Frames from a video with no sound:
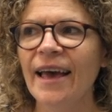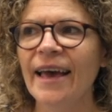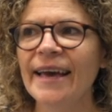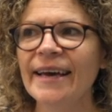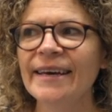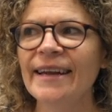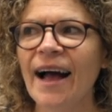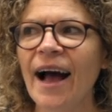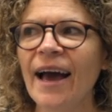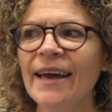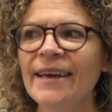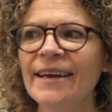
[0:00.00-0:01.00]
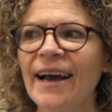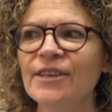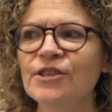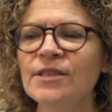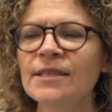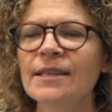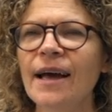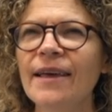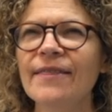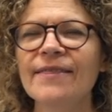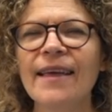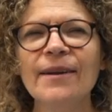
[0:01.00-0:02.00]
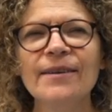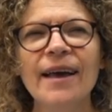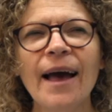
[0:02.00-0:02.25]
And I, I just, I that,